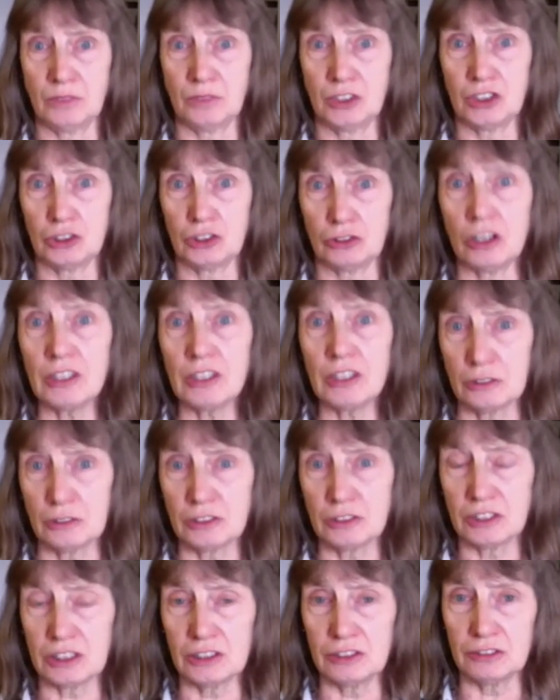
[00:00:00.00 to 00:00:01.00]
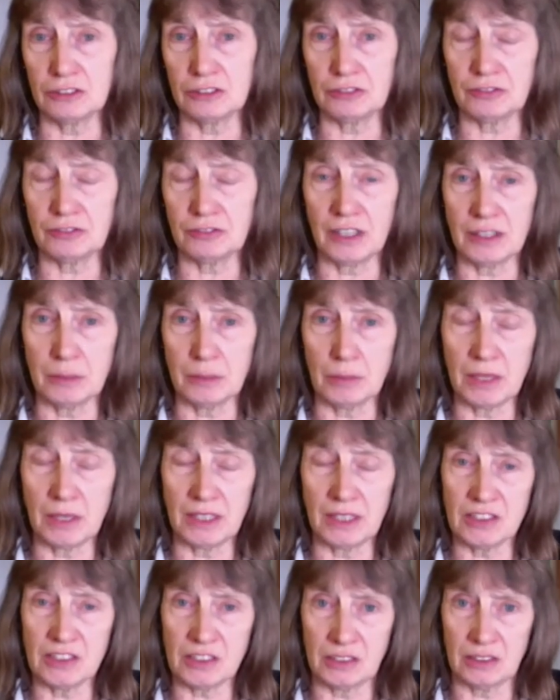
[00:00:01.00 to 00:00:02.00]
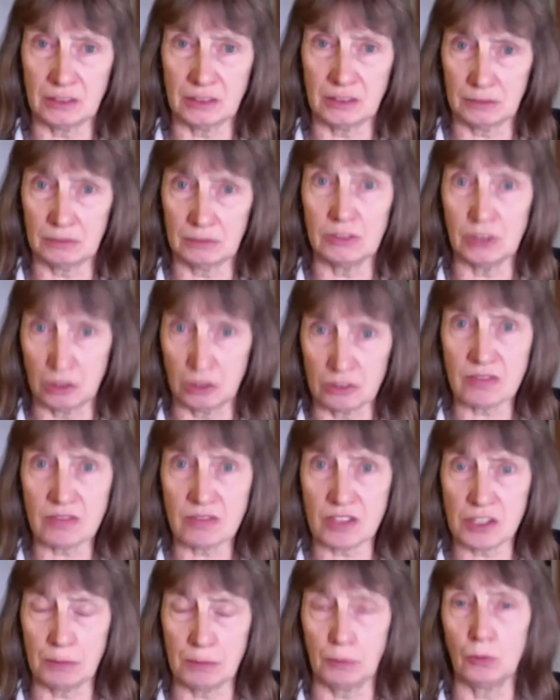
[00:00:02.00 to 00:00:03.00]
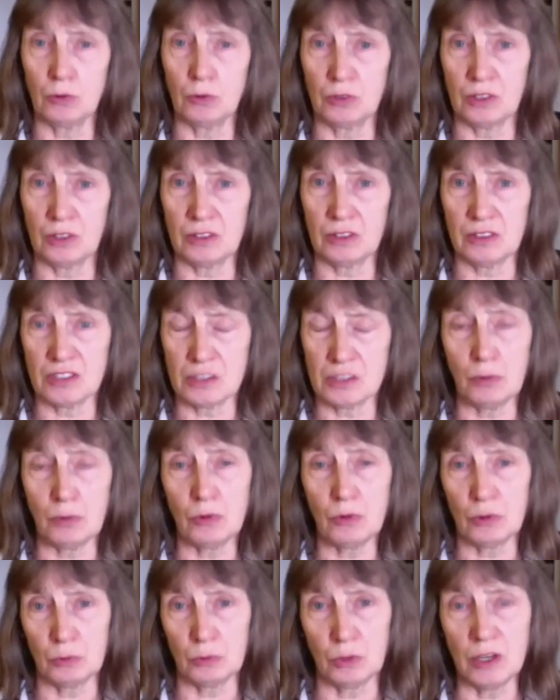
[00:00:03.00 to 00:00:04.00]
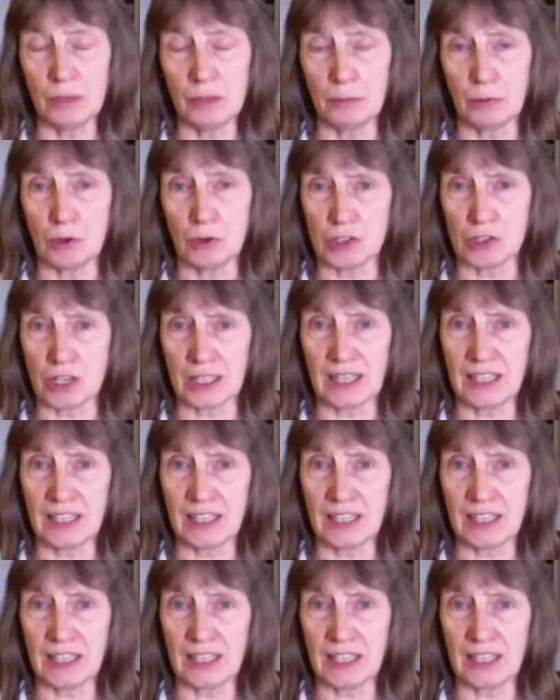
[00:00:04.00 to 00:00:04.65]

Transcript: struggled to find the money to you know support support the worm project,